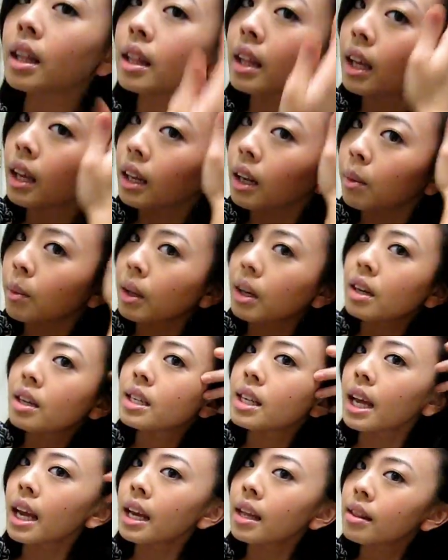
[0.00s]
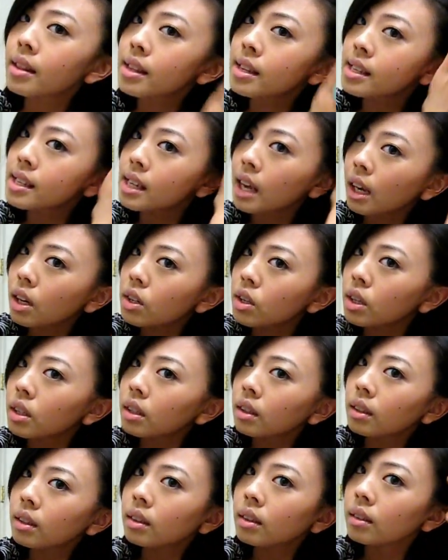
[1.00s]
And then I'm going to take this
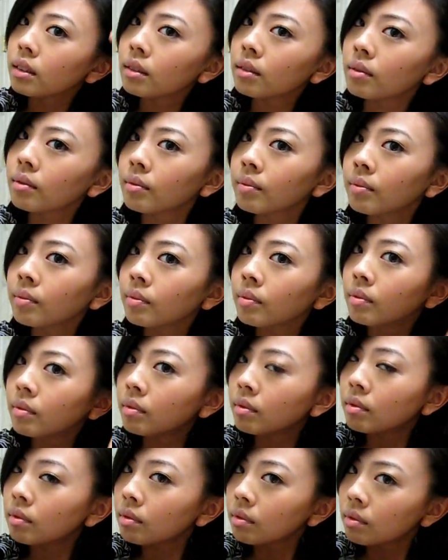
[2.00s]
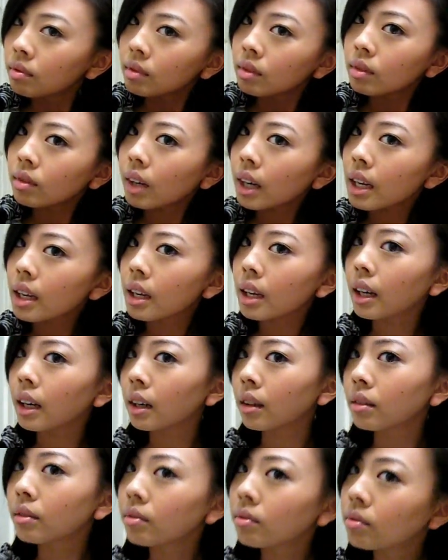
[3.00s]
section right
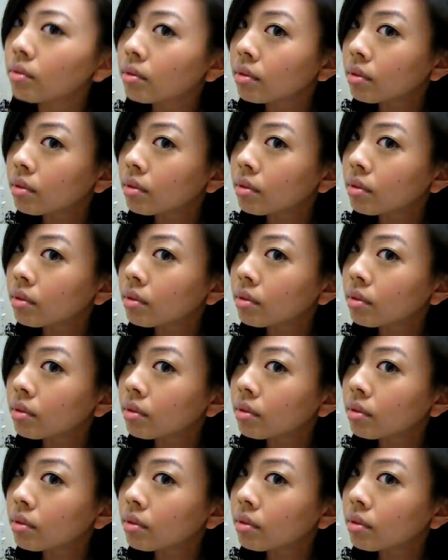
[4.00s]
here,